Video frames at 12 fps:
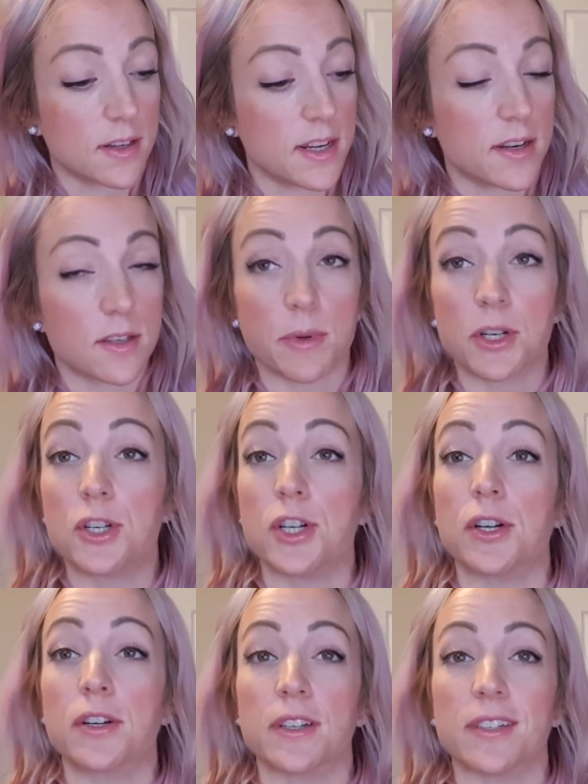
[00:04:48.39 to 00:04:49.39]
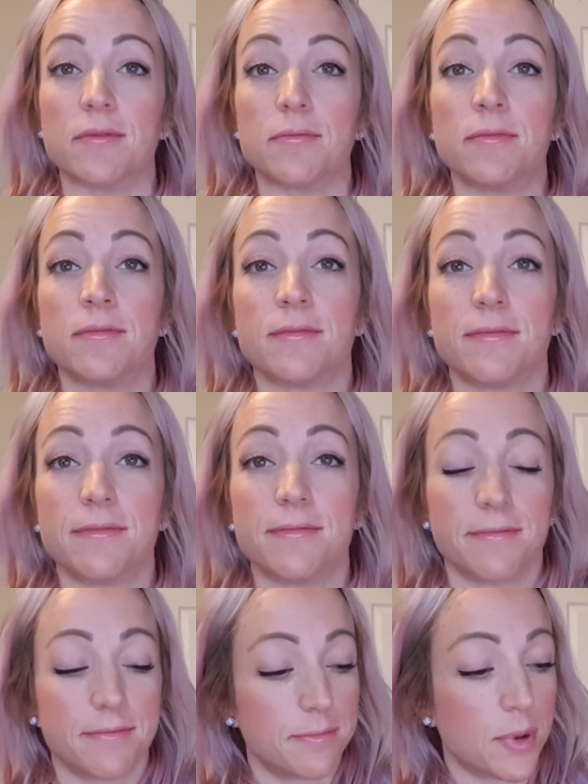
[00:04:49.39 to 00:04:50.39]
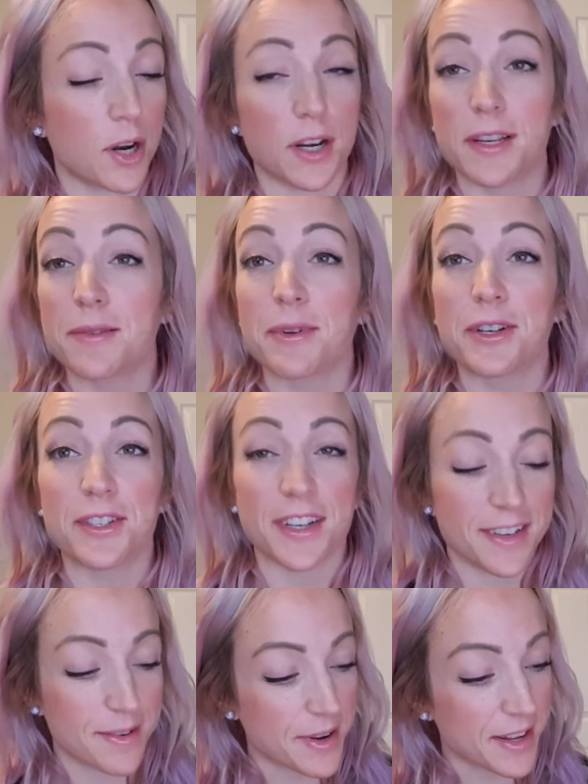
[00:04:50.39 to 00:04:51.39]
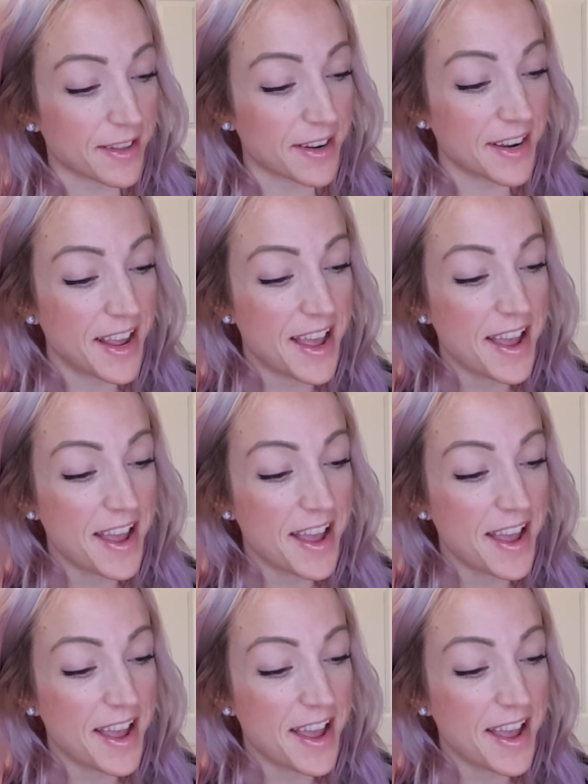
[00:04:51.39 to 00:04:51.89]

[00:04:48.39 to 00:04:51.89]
eat as much junk and party as much as I did back then.